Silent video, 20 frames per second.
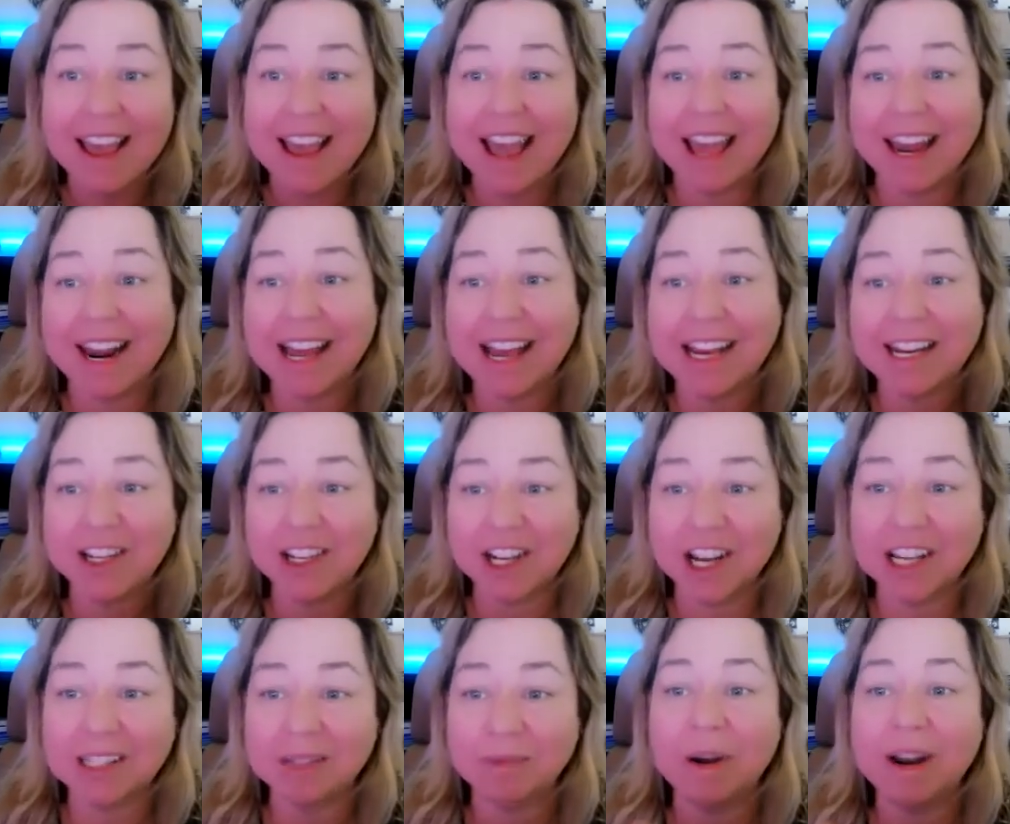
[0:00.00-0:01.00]
And I
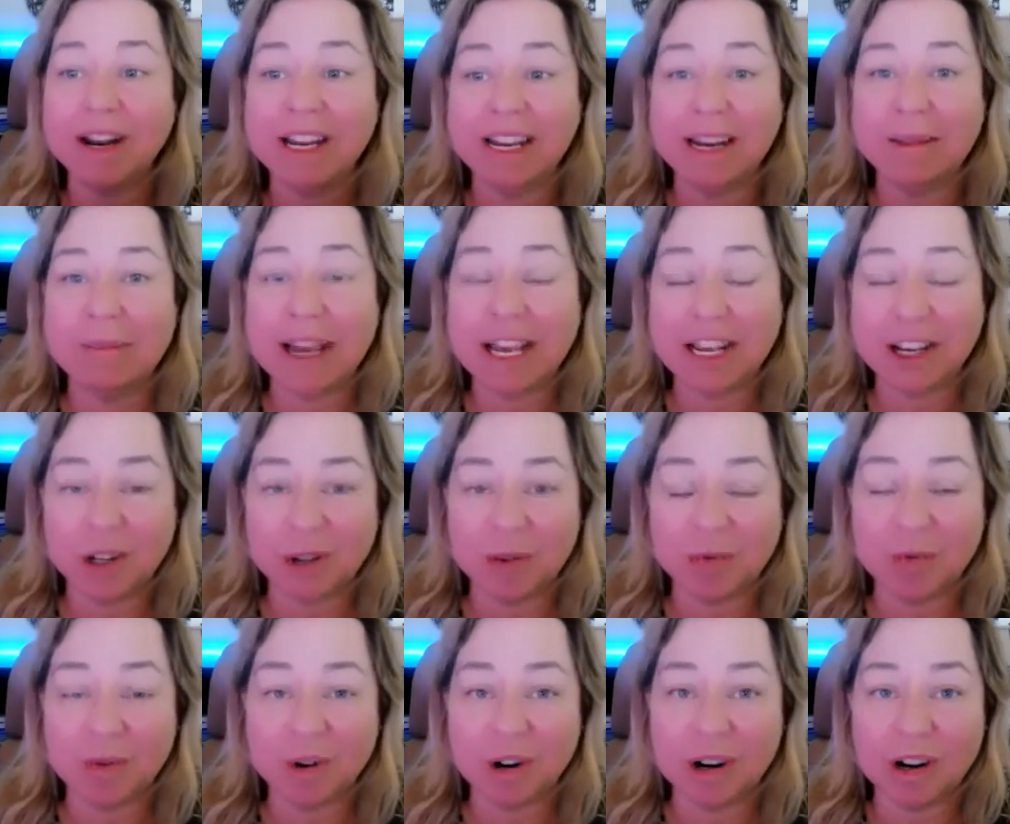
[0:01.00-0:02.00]
just wanted to make
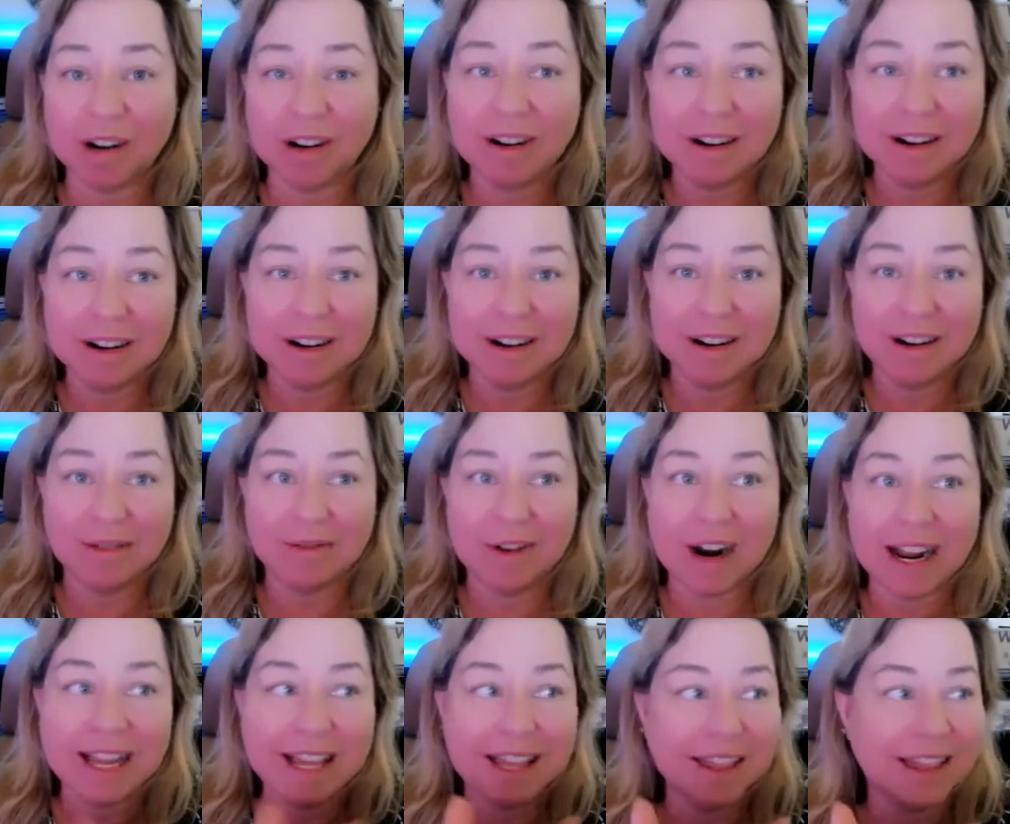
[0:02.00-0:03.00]
sure,
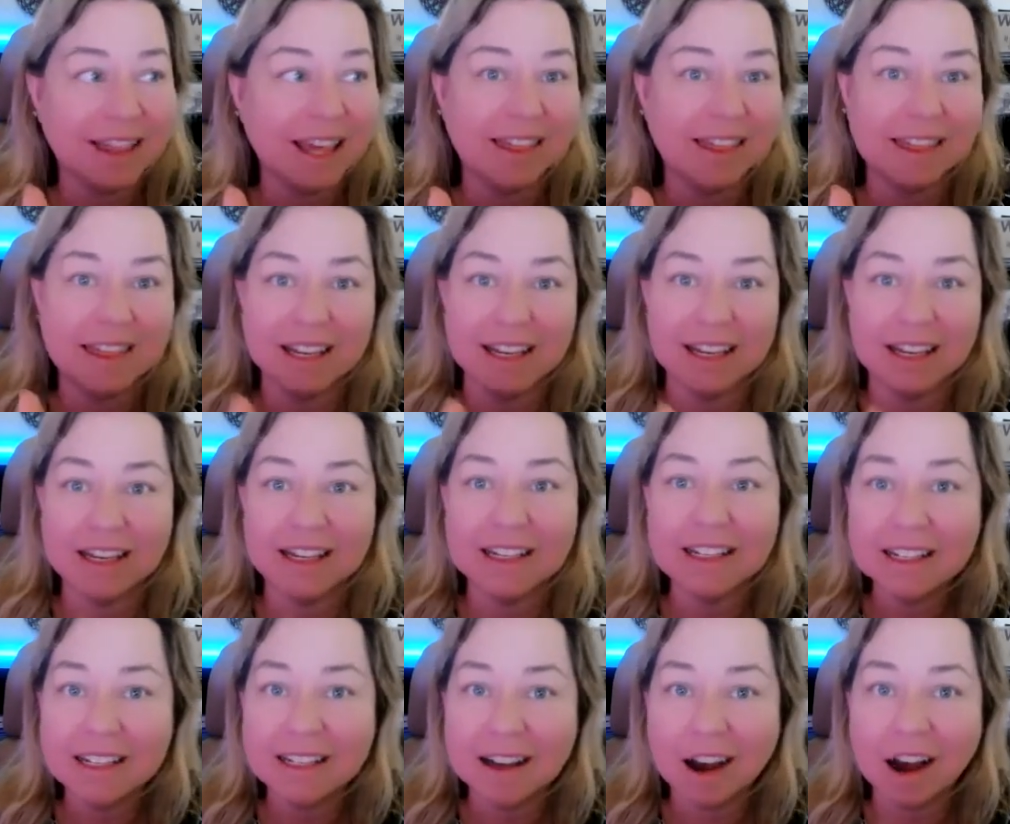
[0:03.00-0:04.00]
right, that the
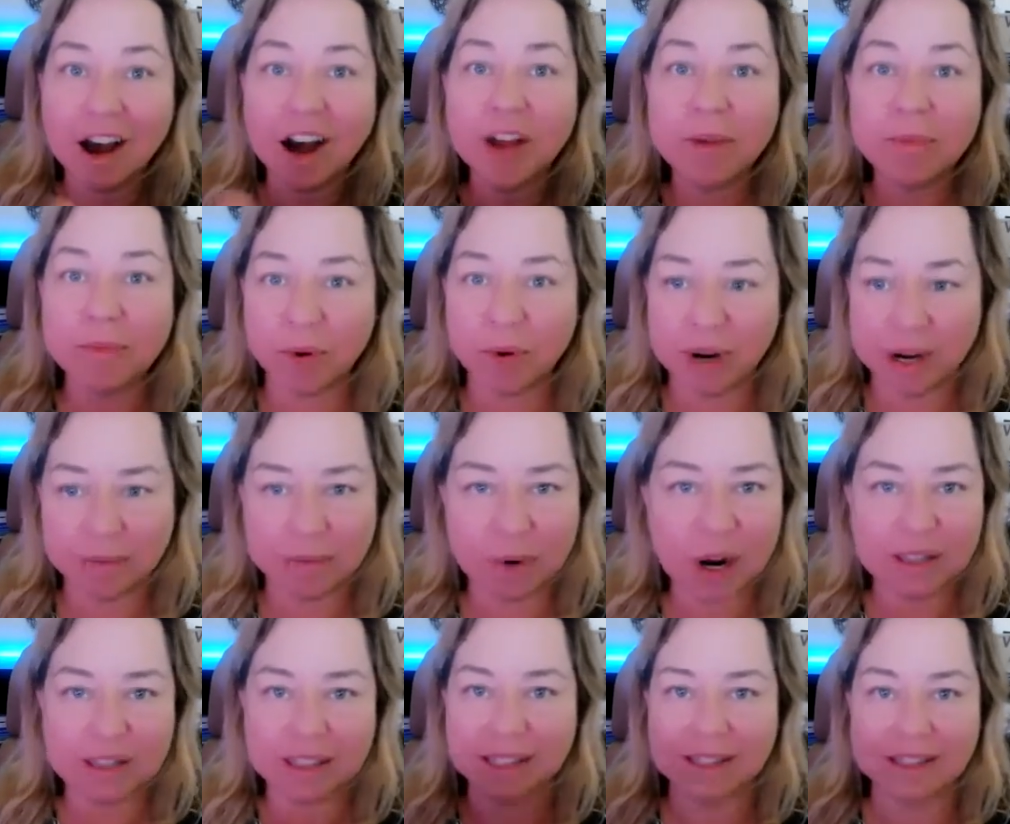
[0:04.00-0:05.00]
onboarding
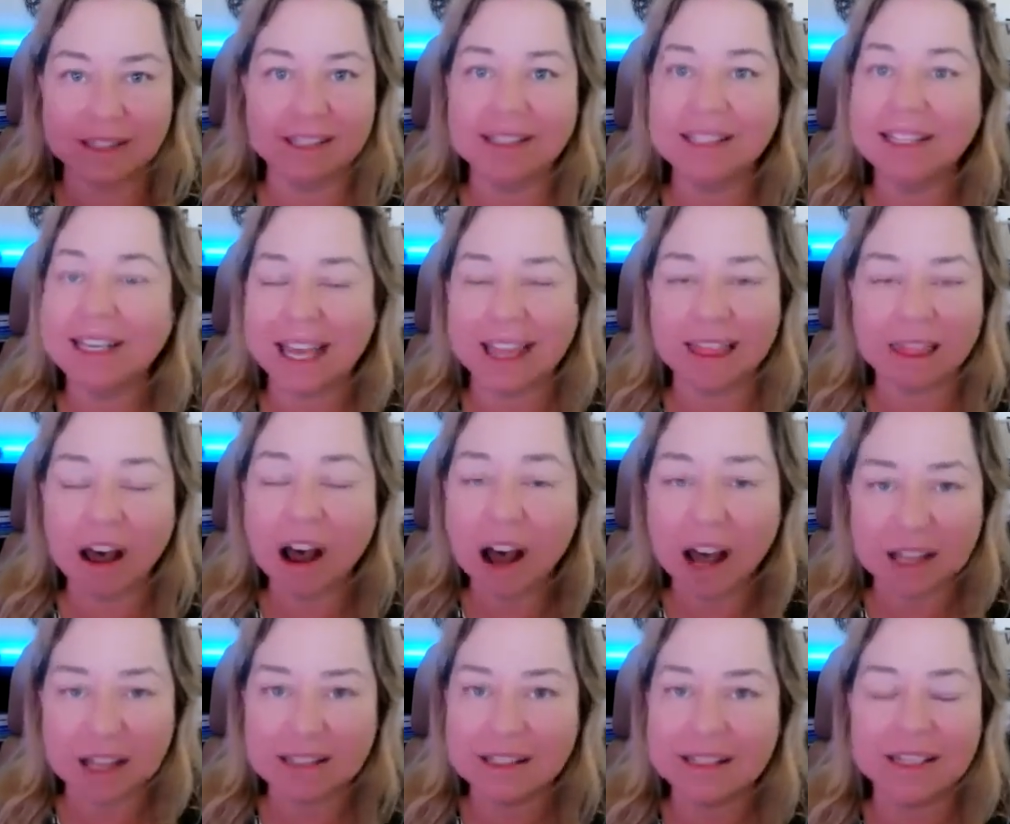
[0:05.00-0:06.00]
process doesn't get
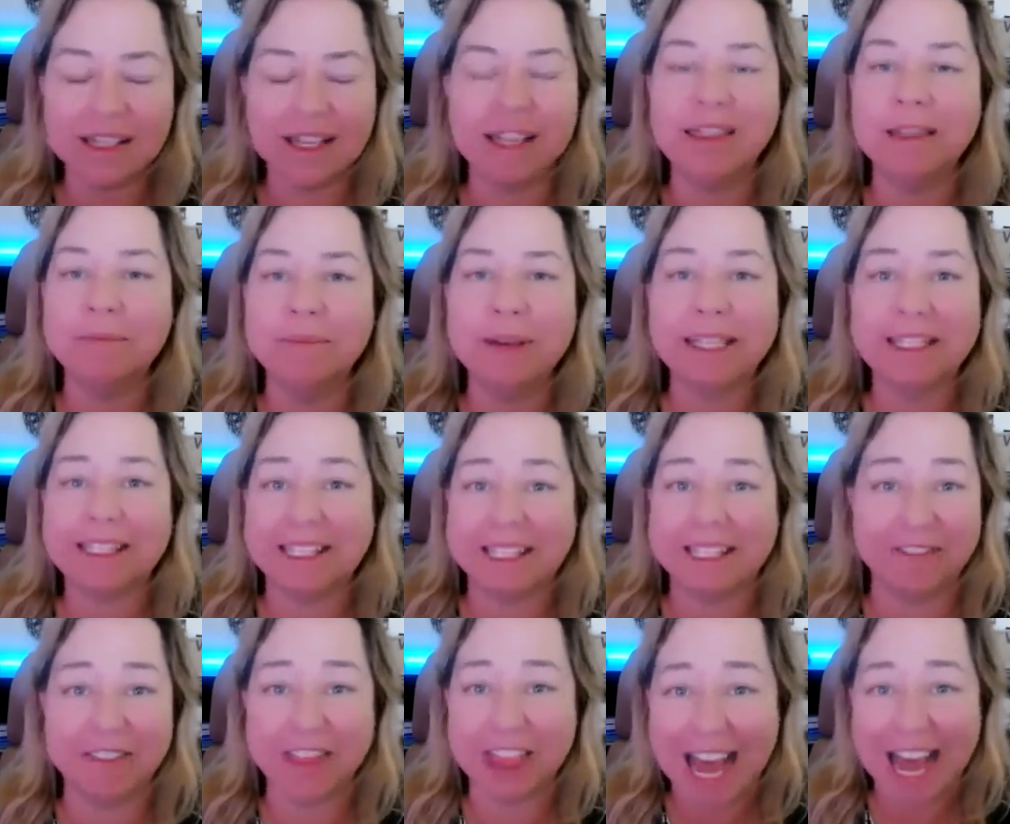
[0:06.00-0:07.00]
lost in the midst of
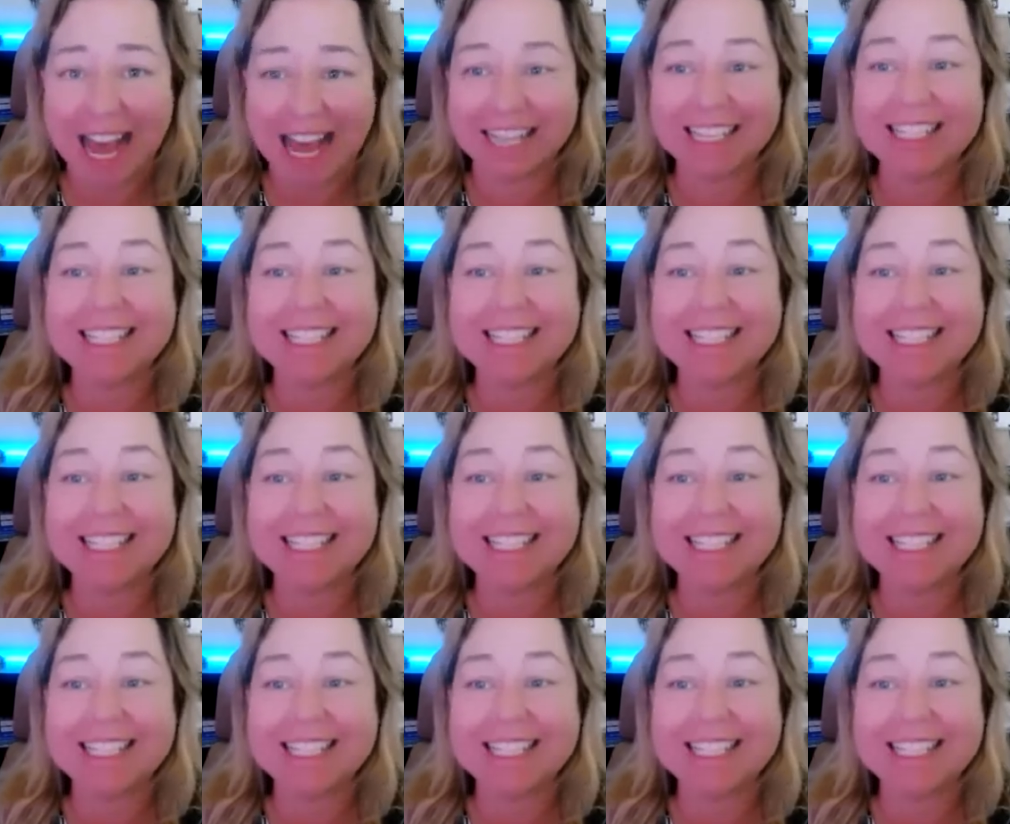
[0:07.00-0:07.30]
that.